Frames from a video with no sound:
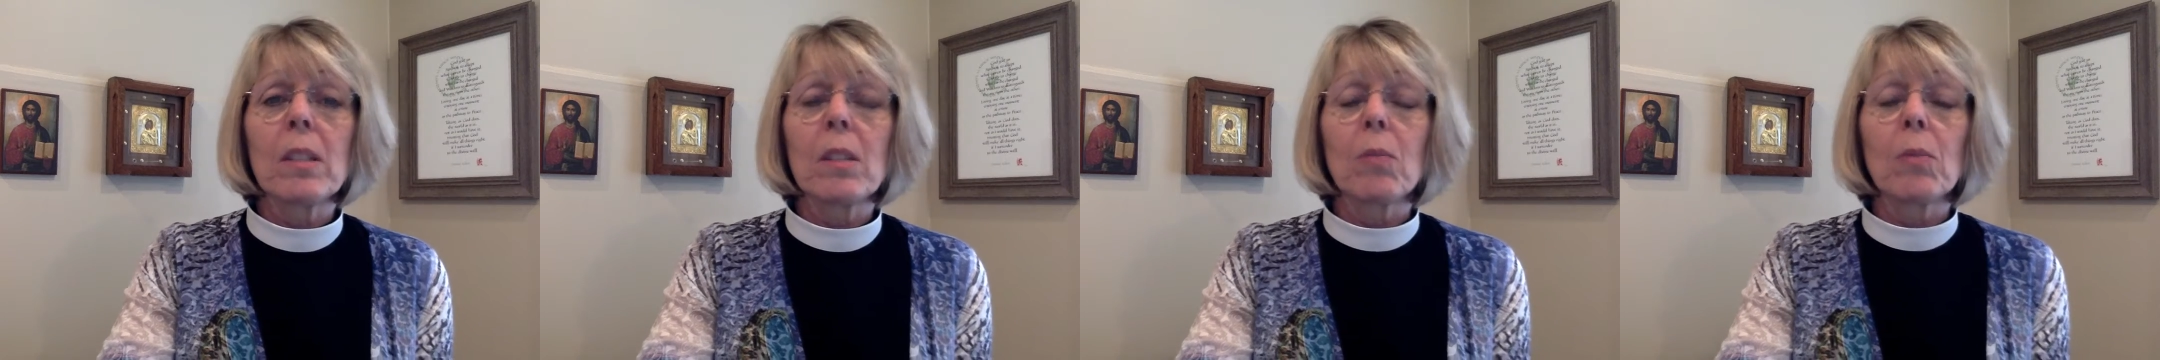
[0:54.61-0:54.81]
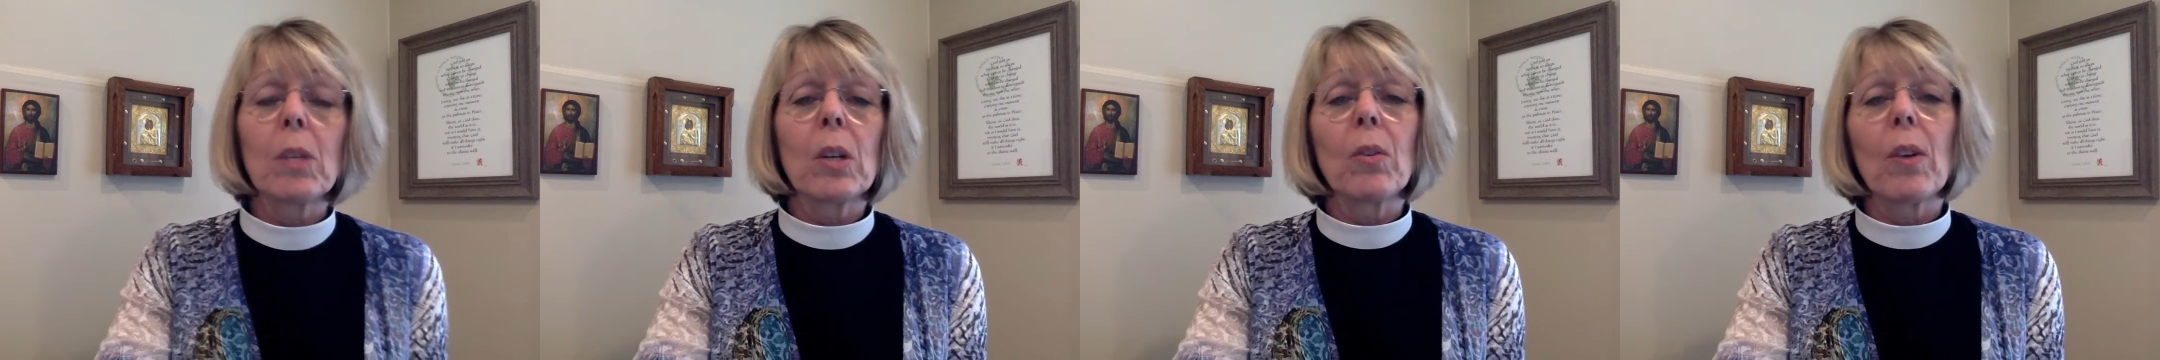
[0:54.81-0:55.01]

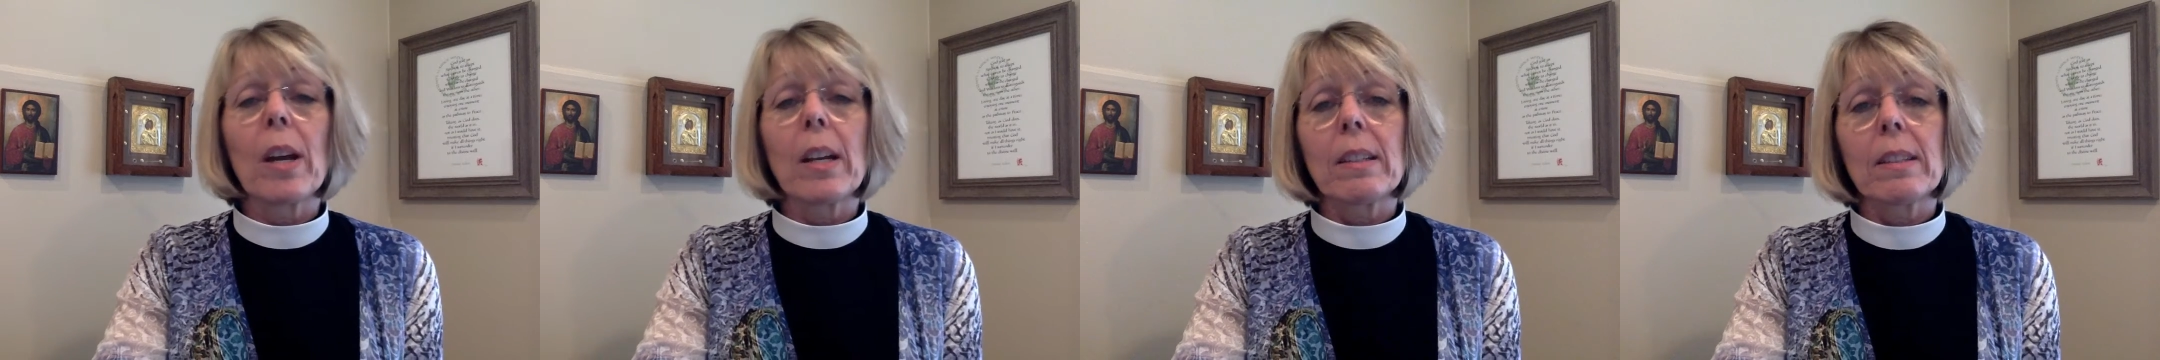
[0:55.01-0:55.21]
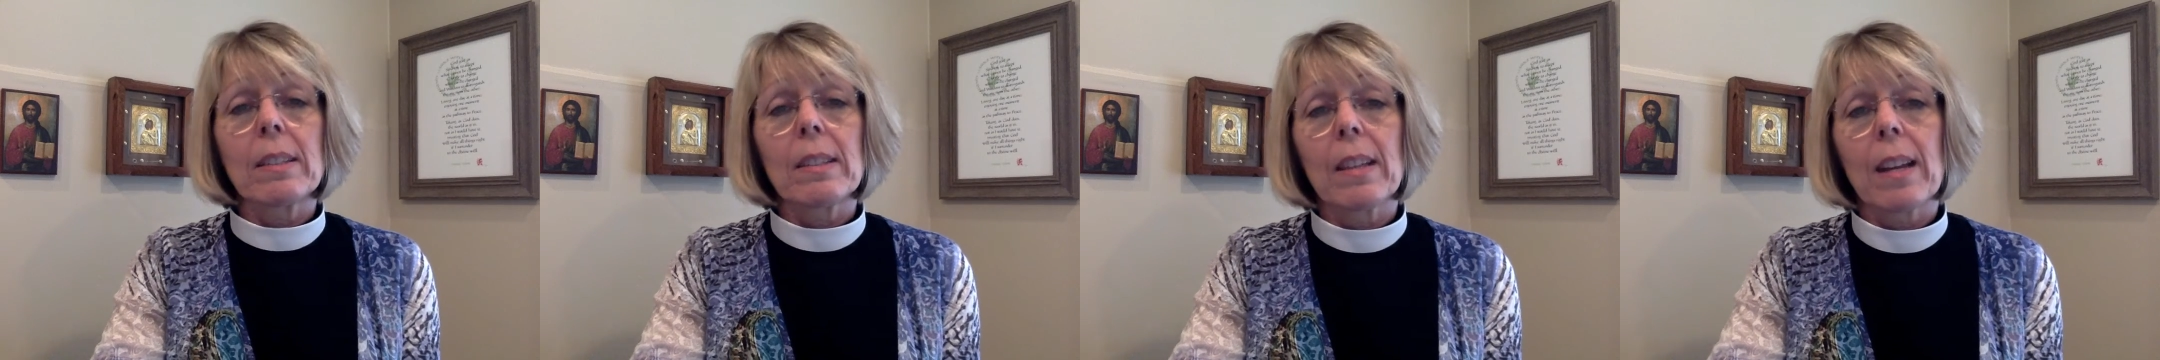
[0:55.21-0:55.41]
and
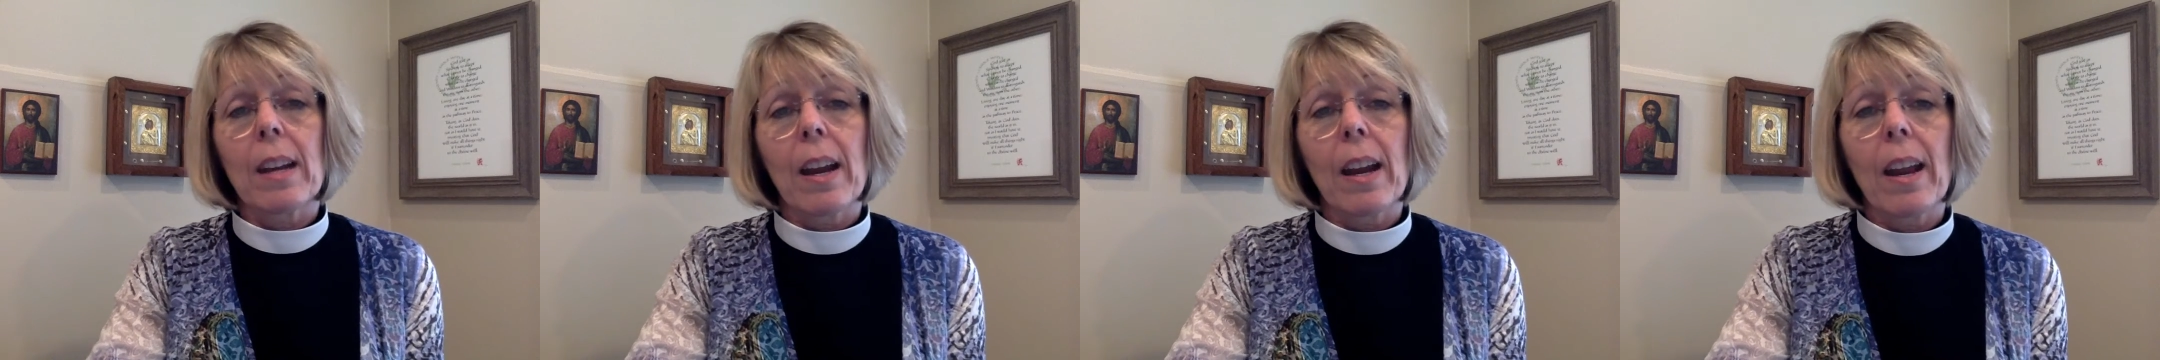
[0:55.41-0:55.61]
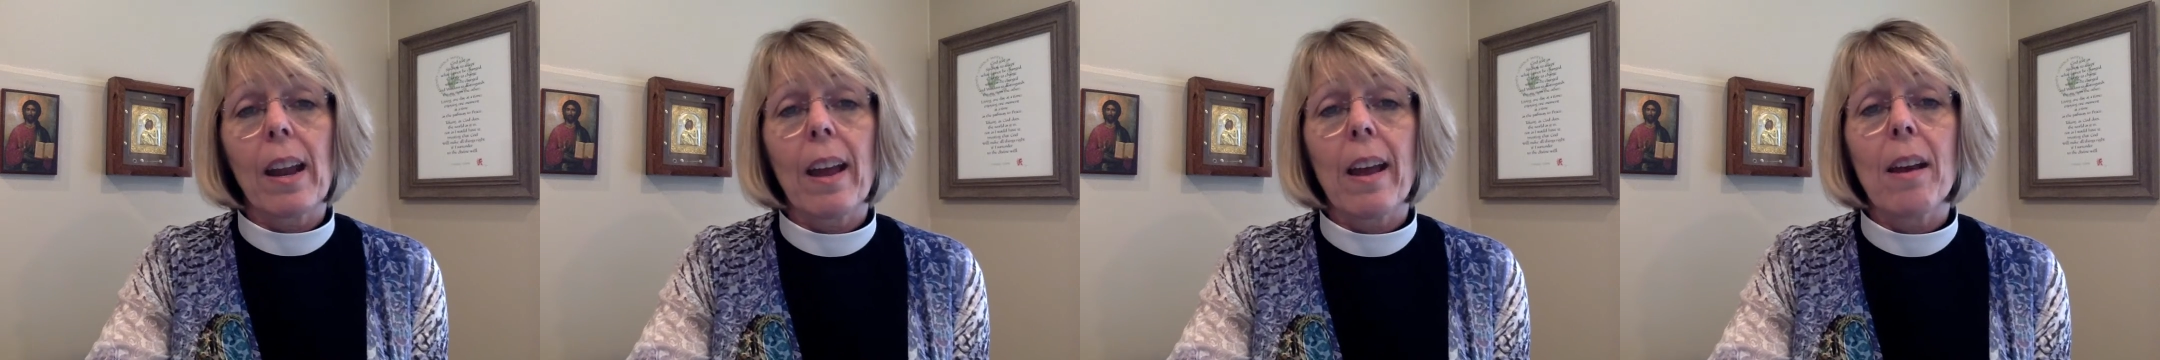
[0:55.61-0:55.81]
regrets that
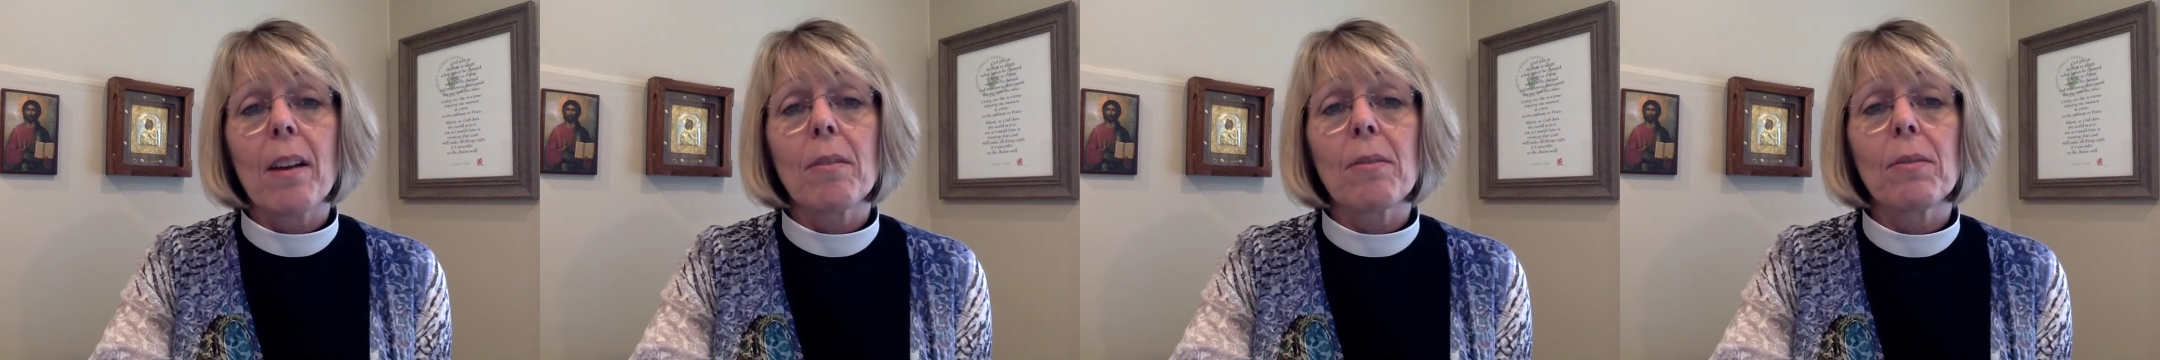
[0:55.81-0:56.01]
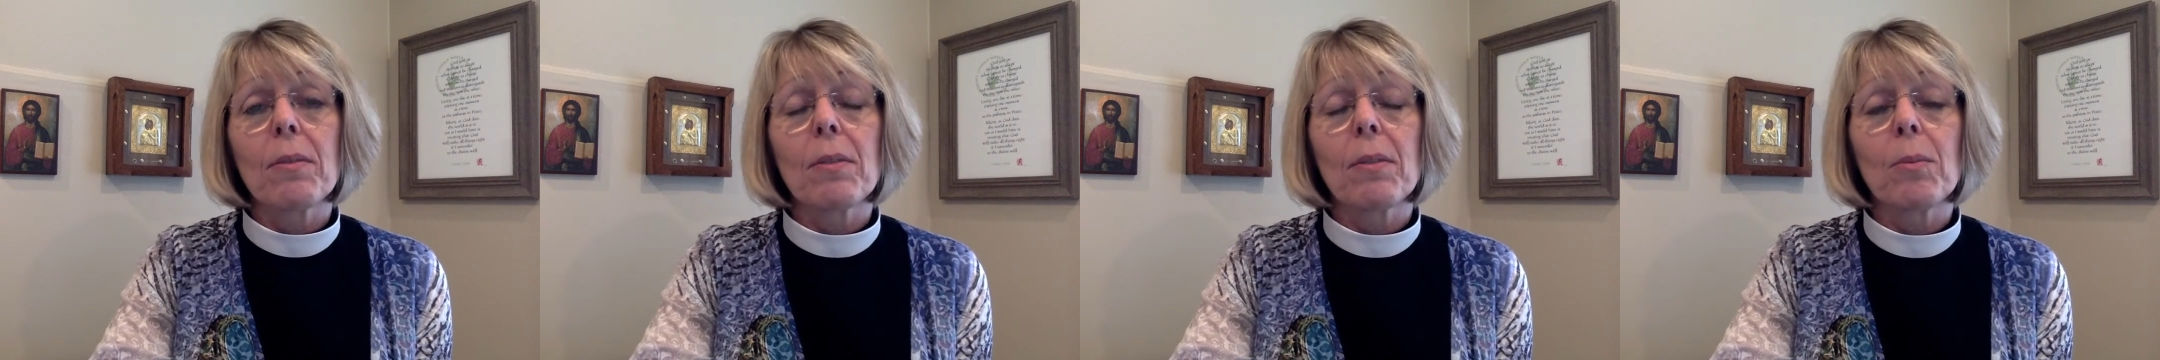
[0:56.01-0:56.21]
I have,